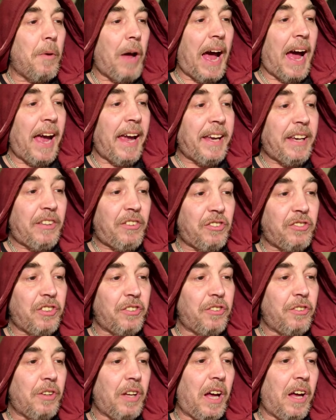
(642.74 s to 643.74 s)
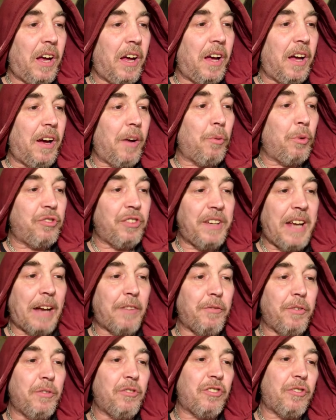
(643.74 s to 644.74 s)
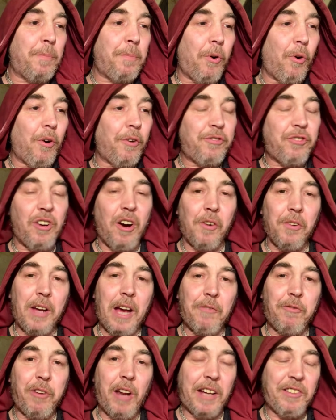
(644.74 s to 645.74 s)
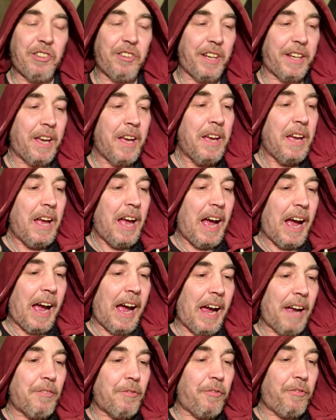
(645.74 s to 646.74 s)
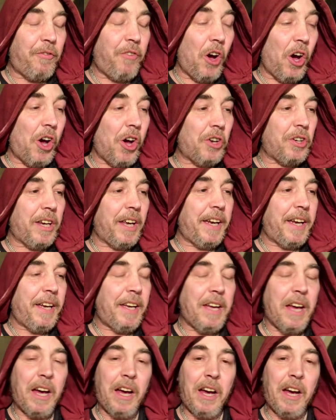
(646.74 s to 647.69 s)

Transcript: Ace was an advent supporter of Charlton Athletic. And thirdly,